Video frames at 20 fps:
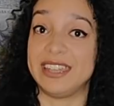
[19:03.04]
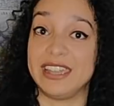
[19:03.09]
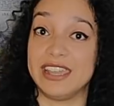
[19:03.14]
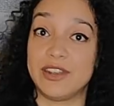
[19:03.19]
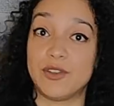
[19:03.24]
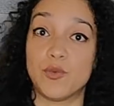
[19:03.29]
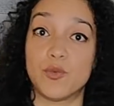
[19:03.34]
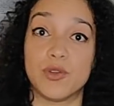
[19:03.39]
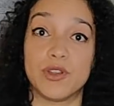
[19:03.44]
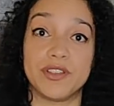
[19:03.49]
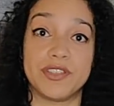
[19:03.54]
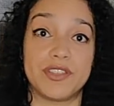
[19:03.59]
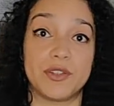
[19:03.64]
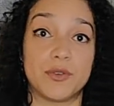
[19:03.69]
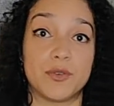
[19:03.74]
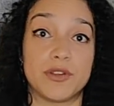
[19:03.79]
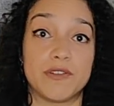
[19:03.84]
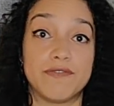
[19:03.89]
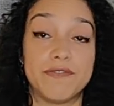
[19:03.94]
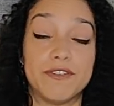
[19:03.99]
did where
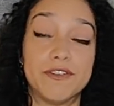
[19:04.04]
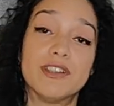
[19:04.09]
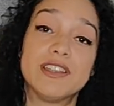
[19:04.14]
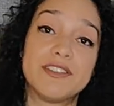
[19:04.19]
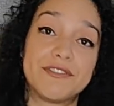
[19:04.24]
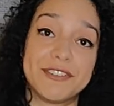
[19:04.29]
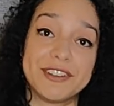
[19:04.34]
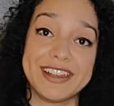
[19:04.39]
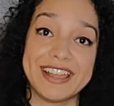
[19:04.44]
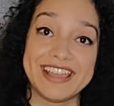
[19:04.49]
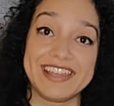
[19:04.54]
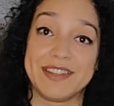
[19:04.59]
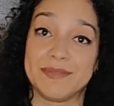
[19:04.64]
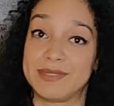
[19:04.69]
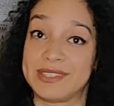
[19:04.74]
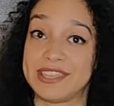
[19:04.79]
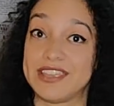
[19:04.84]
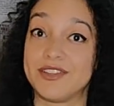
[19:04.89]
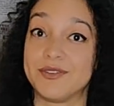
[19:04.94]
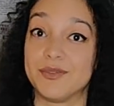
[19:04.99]
there were 4 different
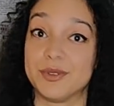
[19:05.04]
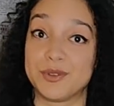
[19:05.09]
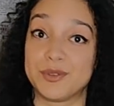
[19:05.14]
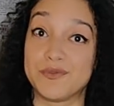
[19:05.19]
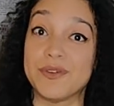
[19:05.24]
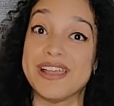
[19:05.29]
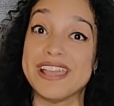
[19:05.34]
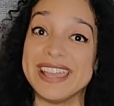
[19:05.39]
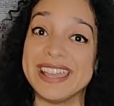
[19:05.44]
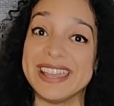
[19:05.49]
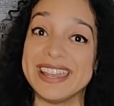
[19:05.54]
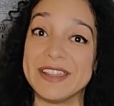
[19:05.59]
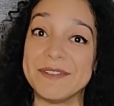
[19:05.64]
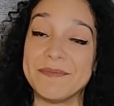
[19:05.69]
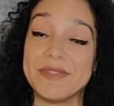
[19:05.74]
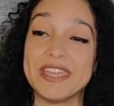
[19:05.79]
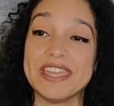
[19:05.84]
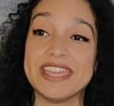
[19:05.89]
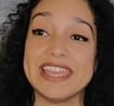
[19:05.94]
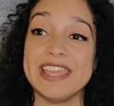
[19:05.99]
items that you would
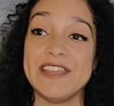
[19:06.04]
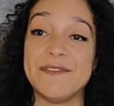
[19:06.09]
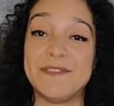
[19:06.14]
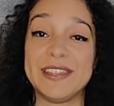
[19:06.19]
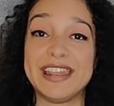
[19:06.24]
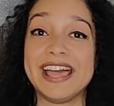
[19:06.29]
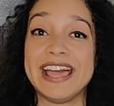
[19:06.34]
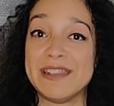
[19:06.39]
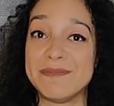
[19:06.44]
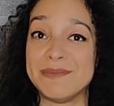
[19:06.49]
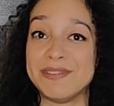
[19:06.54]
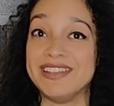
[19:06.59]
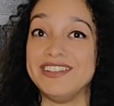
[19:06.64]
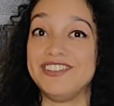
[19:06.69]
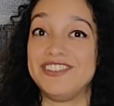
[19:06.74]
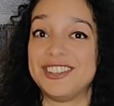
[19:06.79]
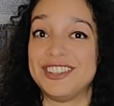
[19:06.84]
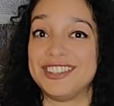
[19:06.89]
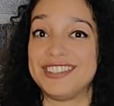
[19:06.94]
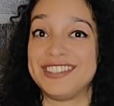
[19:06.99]
win. If it had
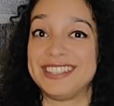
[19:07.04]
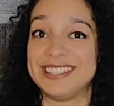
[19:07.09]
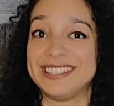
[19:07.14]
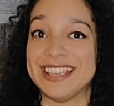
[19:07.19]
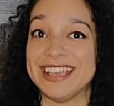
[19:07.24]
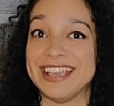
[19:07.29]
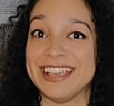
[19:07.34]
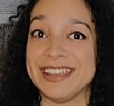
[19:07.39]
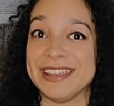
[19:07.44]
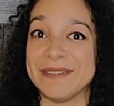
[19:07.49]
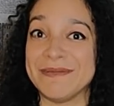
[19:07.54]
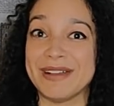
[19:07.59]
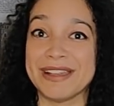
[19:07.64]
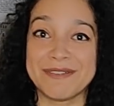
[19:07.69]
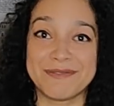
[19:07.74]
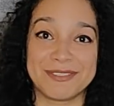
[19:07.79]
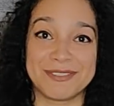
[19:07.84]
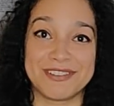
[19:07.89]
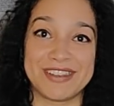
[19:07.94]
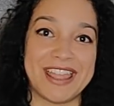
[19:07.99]
been just this item,
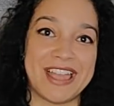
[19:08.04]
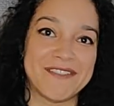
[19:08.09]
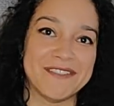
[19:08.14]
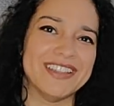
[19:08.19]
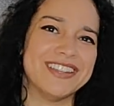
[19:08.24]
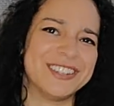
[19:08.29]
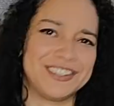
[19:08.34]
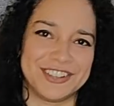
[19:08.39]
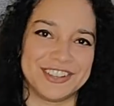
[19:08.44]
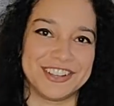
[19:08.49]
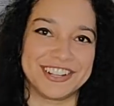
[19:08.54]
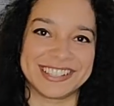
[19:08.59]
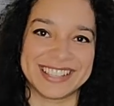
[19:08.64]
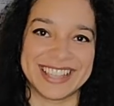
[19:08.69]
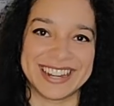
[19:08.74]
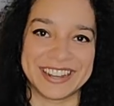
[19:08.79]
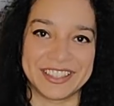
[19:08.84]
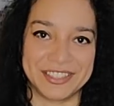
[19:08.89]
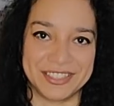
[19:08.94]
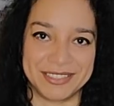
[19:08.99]
I wouldn't have entered
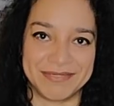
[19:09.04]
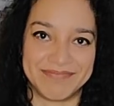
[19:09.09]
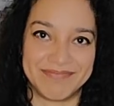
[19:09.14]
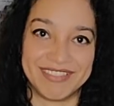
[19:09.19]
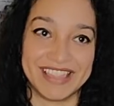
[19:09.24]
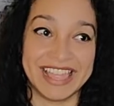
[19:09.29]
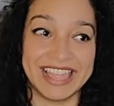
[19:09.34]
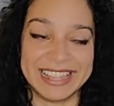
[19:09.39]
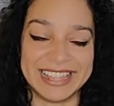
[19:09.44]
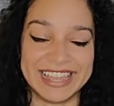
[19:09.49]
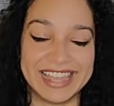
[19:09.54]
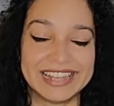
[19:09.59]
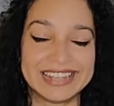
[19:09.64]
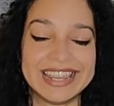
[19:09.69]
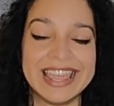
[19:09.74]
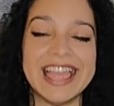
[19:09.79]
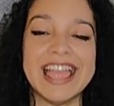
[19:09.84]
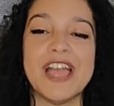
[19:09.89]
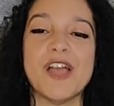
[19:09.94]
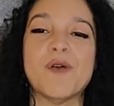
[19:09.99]
because I didn't like
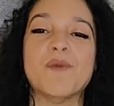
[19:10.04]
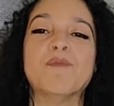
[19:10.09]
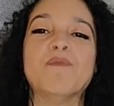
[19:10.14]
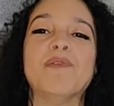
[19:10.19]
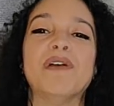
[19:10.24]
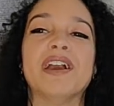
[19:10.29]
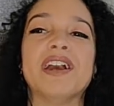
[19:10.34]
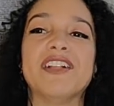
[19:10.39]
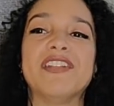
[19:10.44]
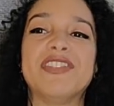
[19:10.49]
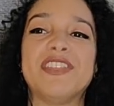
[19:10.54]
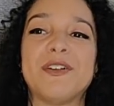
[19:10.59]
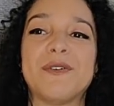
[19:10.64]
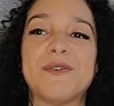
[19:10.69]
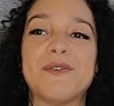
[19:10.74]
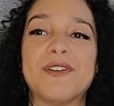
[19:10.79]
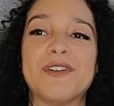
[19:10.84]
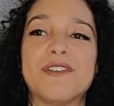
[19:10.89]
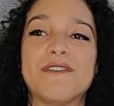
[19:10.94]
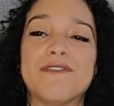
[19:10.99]
it, but
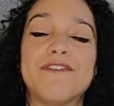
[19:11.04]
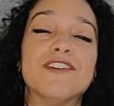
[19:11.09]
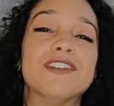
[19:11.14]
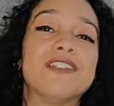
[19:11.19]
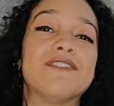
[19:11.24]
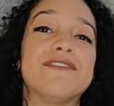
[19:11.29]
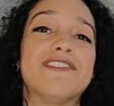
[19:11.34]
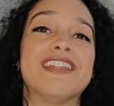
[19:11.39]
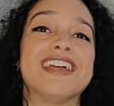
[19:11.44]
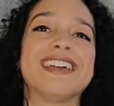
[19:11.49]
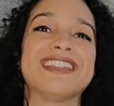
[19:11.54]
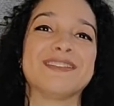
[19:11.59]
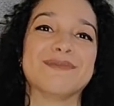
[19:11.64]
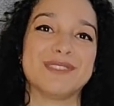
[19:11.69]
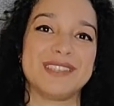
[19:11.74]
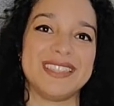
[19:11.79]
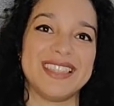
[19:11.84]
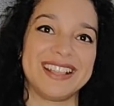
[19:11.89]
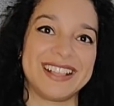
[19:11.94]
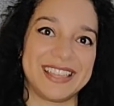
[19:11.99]
there were 4 different
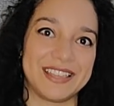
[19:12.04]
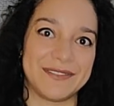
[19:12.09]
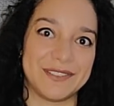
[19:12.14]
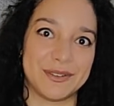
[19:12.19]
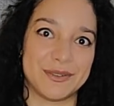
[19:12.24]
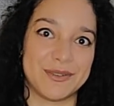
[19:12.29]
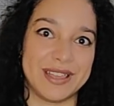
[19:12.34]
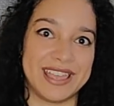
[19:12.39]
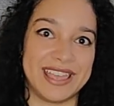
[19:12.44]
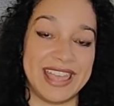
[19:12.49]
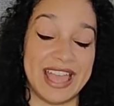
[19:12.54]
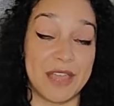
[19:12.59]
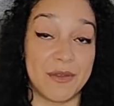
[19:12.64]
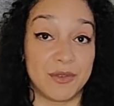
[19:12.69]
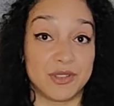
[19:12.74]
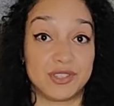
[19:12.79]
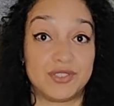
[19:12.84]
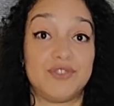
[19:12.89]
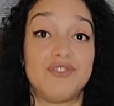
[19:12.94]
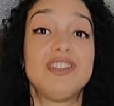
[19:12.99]
items in that giveaway. I
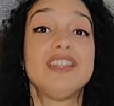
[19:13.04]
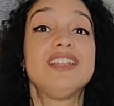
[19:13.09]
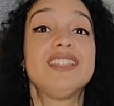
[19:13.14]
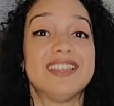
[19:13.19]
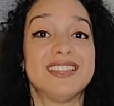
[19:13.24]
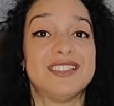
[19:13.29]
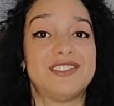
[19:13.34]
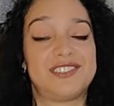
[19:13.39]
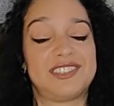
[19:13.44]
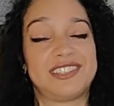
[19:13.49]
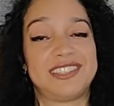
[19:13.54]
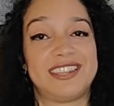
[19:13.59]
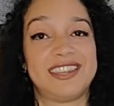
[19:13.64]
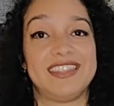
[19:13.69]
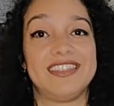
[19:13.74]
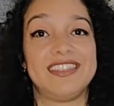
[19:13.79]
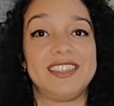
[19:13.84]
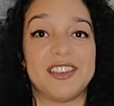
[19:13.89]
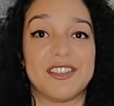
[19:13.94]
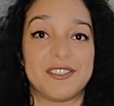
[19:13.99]
was really interested
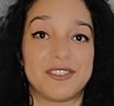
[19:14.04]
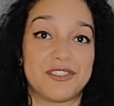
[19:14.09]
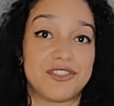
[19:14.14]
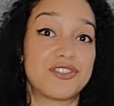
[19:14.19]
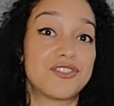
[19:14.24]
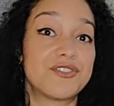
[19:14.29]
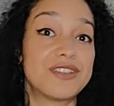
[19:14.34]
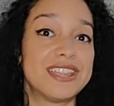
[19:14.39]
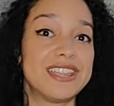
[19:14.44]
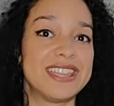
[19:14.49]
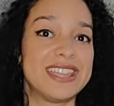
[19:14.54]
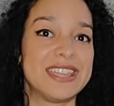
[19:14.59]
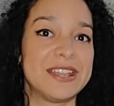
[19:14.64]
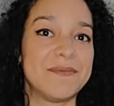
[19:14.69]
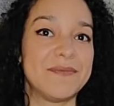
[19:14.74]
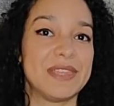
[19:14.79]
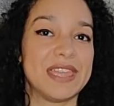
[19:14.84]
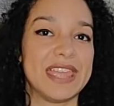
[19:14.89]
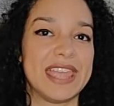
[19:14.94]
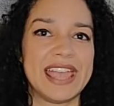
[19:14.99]
in the other
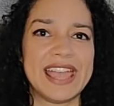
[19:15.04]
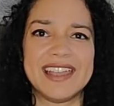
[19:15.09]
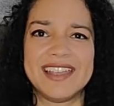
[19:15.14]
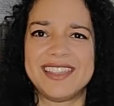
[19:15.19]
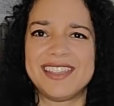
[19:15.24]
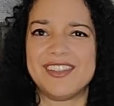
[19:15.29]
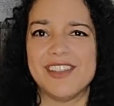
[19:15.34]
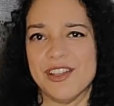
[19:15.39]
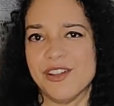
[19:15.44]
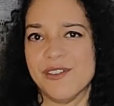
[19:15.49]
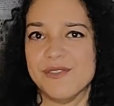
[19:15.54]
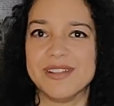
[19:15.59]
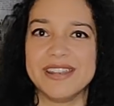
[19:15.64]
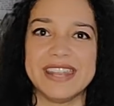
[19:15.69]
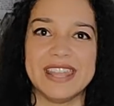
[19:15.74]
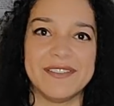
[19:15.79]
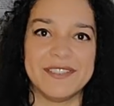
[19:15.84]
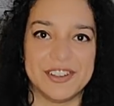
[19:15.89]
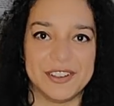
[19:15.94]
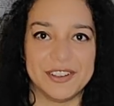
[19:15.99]
3, and you know,
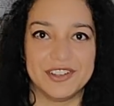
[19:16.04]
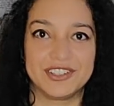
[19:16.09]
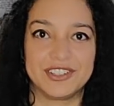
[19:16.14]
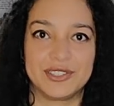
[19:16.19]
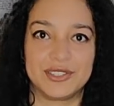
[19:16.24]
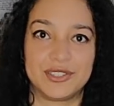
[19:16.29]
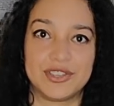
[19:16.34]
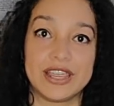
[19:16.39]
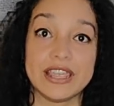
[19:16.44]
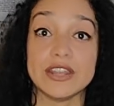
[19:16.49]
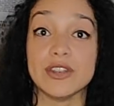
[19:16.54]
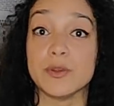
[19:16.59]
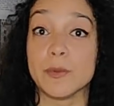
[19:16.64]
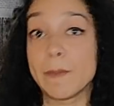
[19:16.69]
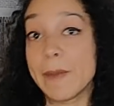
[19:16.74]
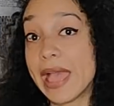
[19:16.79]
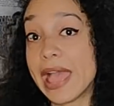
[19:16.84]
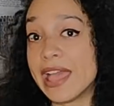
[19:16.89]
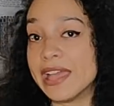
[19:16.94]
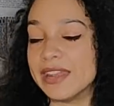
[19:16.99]
it never hurts to try a
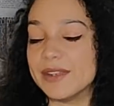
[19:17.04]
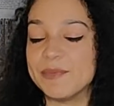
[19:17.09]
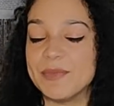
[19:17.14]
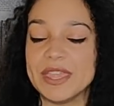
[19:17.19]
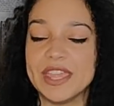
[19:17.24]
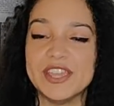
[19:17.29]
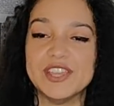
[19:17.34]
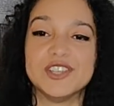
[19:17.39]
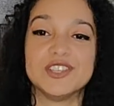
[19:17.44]
new pen.